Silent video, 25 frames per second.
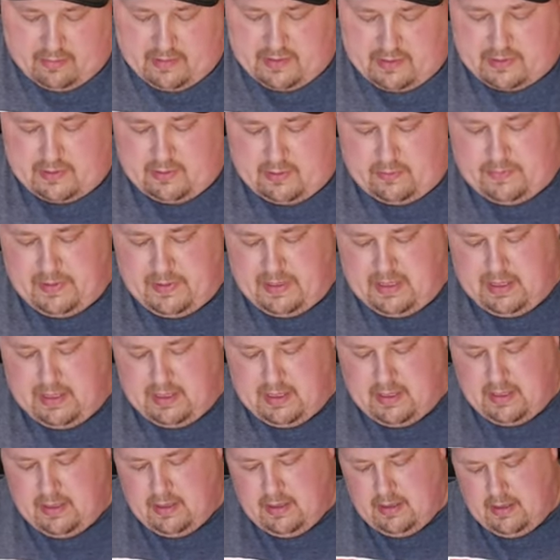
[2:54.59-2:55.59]
This will
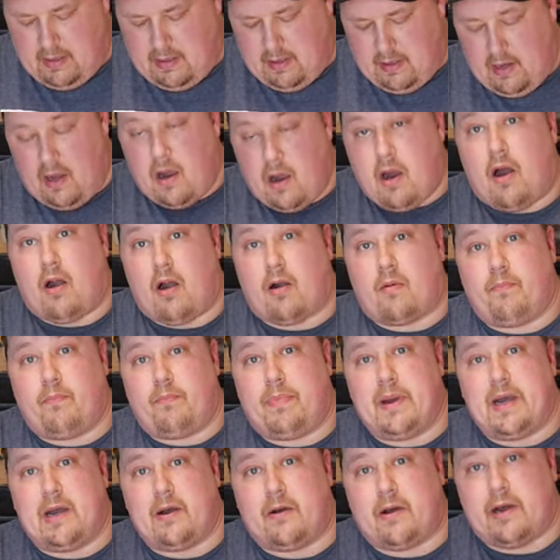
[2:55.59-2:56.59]
be our
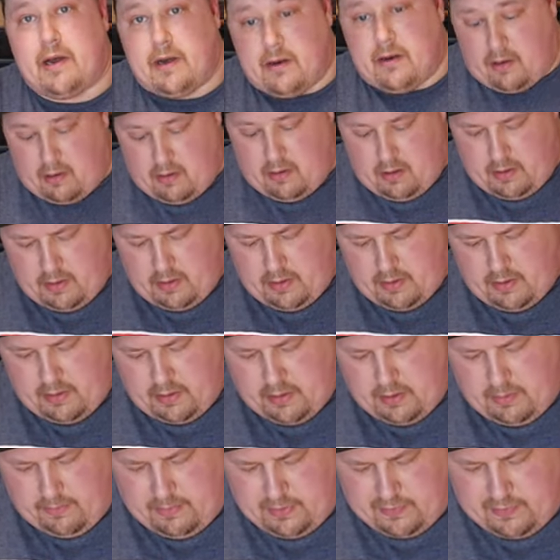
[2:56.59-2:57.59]
barrier
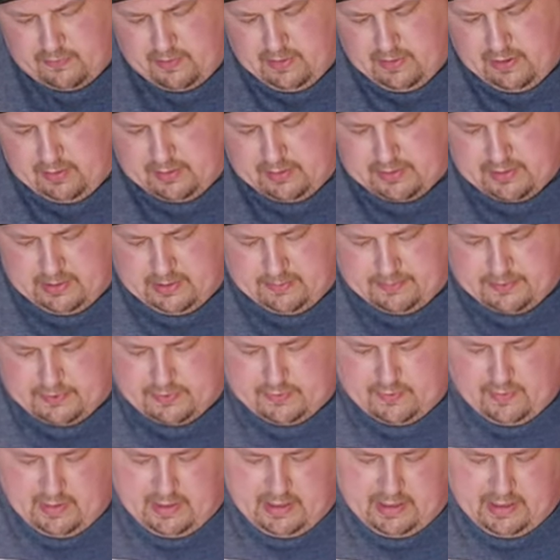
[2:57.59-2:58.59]
in between our
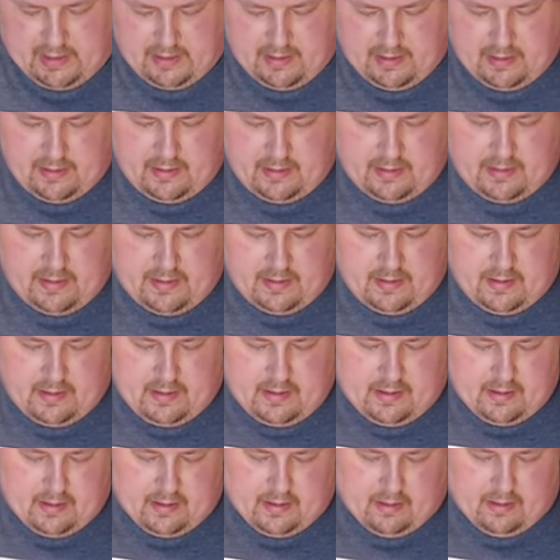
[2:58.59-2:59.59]
substrate
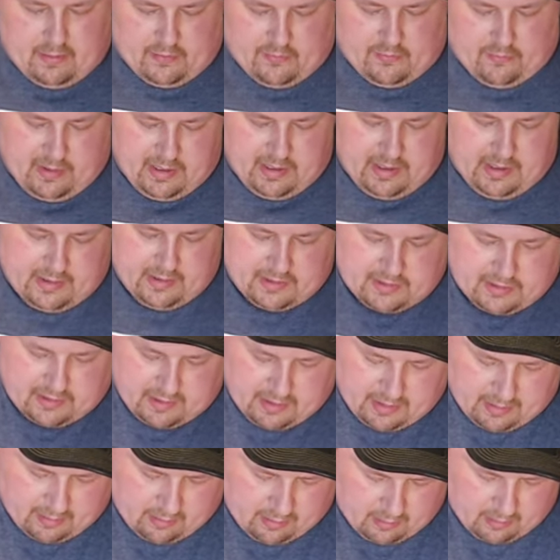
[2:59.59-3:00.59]
and our drainage
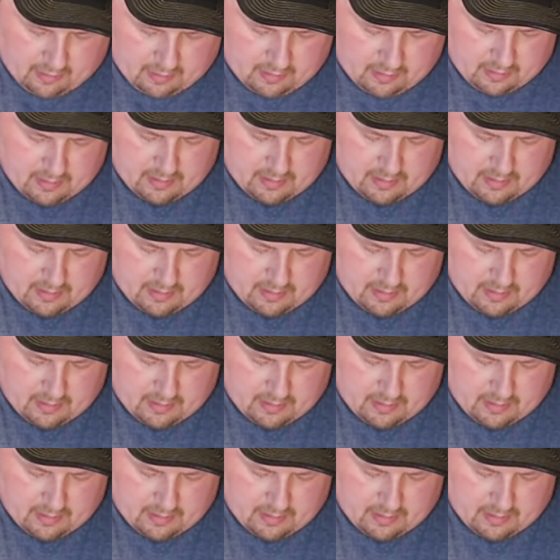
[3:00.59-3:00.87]
layer.